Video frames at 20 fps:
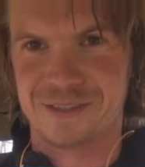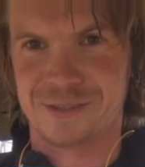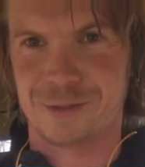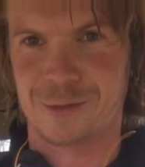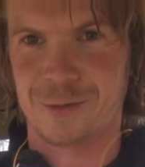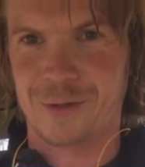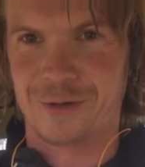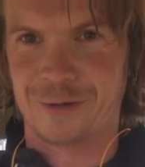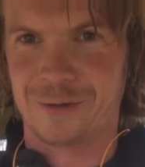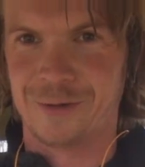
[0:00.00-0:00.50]
It's
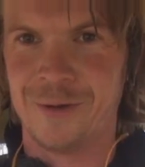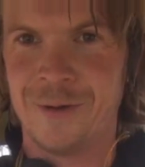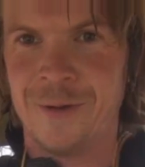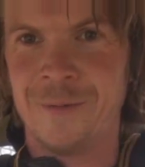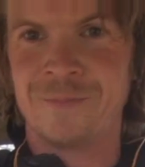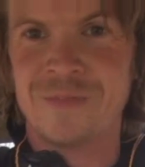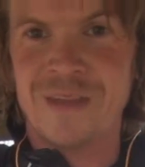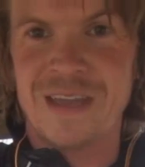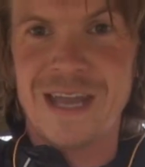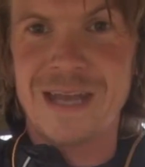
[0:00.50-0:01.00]
quicker.
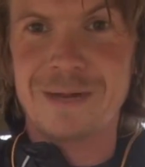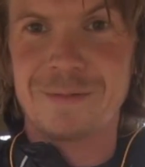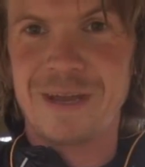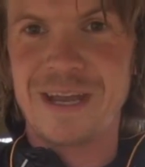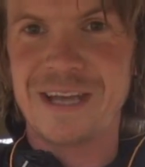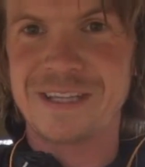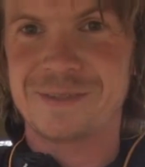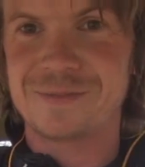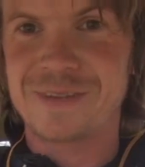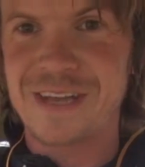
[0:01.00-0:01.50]

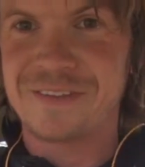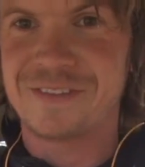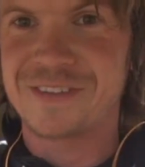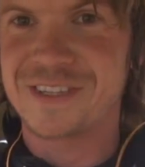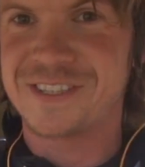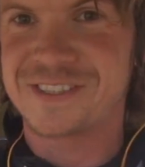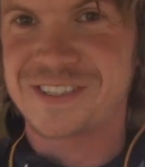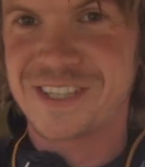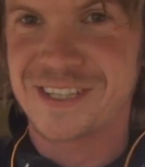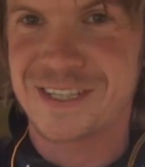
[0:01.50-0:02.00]
Anyway, as I'm
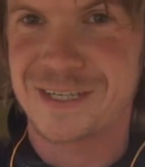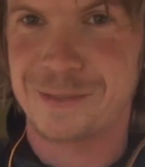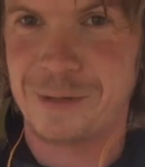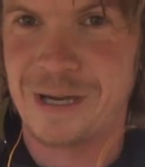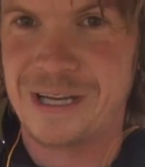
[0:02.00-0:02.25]
definitely still in a